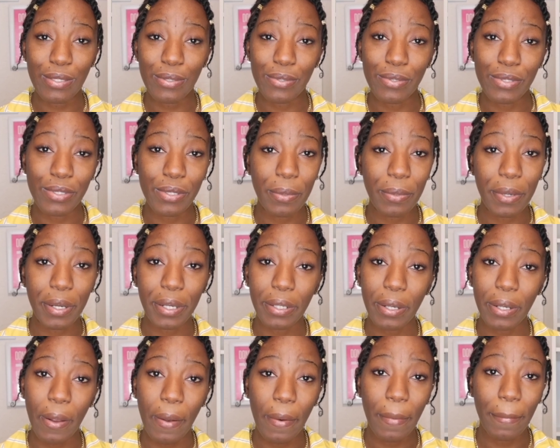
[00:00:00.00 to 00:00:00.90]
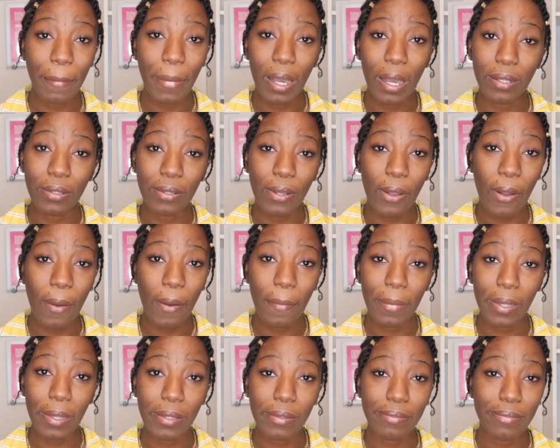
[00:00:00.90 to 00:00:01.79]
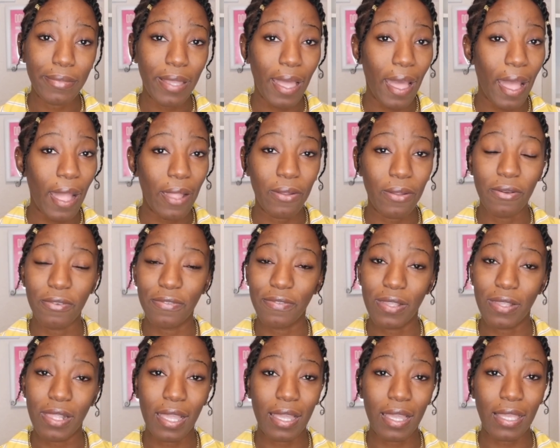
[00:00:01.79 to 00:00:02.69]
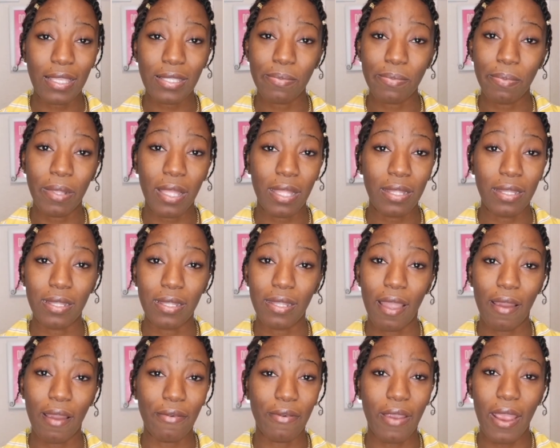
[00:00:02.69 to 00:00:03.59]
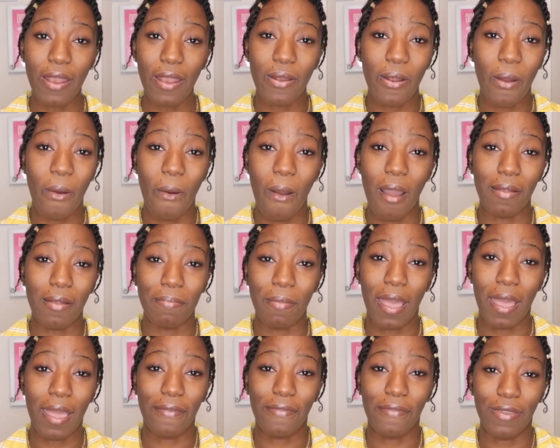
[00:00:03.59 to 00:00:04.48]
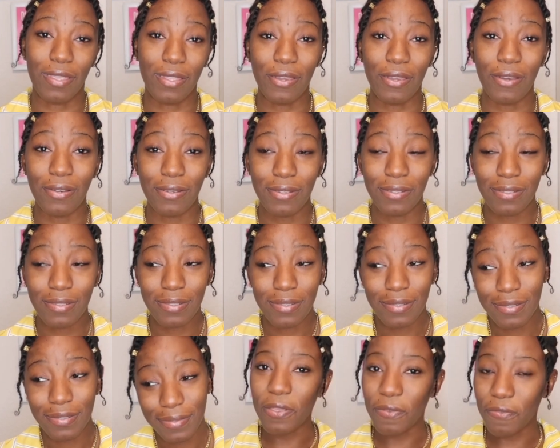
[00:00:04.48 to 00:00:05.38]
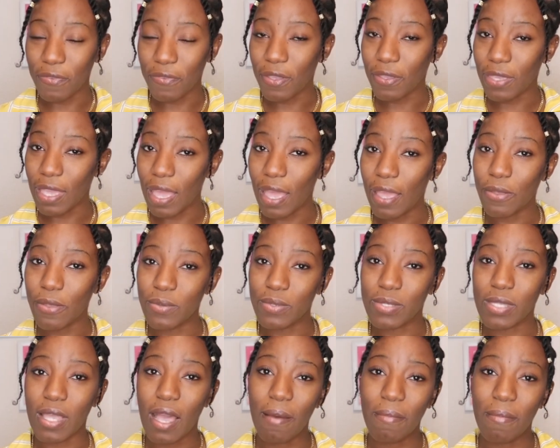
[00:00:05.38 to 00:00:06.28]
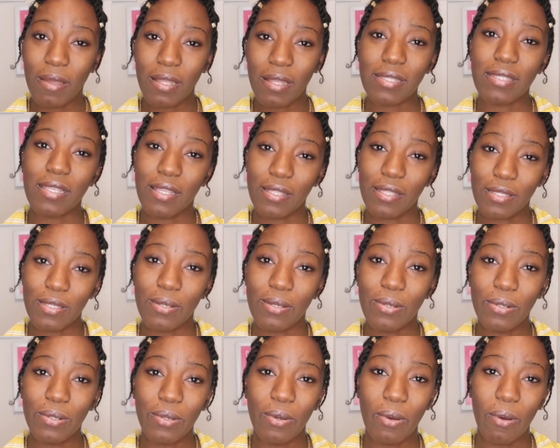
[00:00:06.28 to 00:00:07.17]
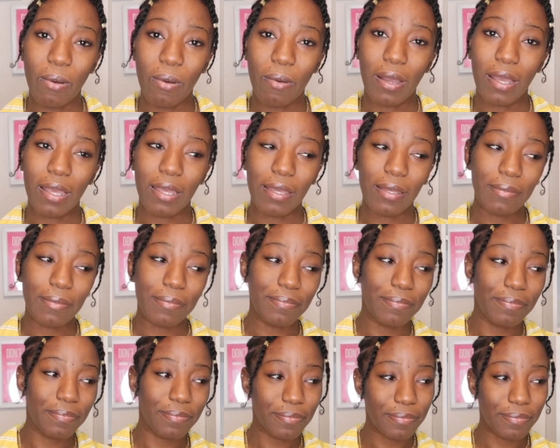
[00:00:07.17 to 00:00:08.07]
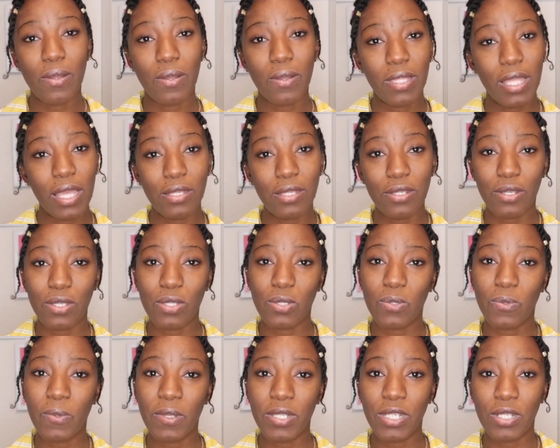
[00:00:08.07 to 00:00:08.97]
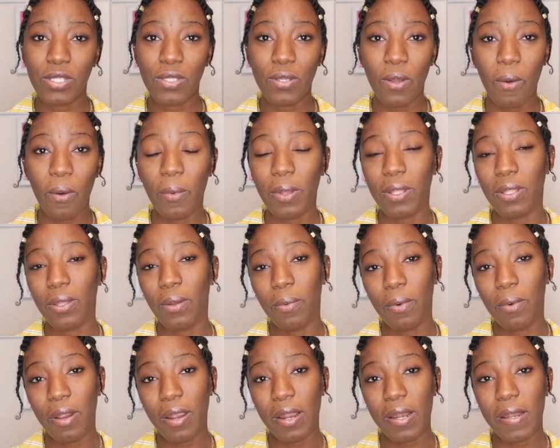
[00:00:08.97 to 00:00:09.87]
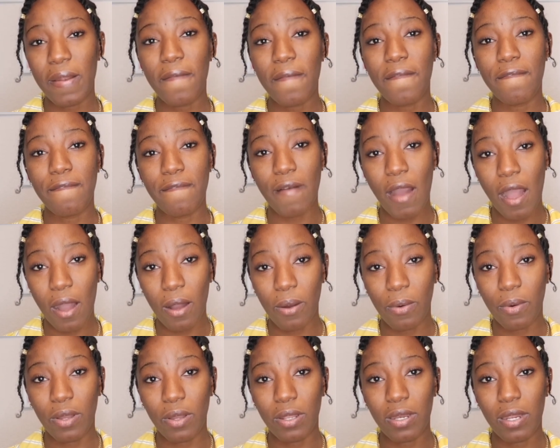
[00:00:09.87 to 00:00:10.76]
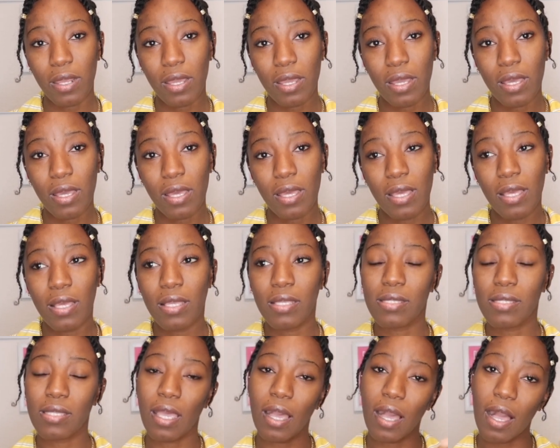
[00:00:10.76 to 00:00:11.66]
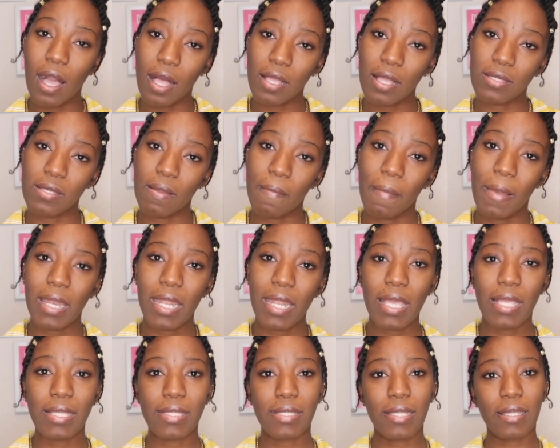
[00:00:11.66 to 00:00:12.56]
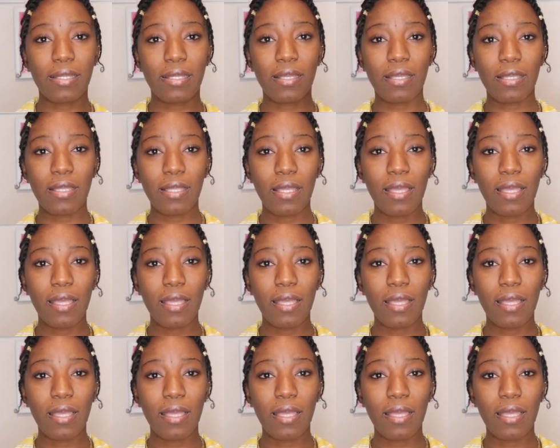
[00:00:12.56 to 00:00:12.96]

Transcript: use the word come and coming. I don't feel like explaining that right now on my video. If you can use common sense, you know why. So they just switch it up with the word forward. So you call somebody, you say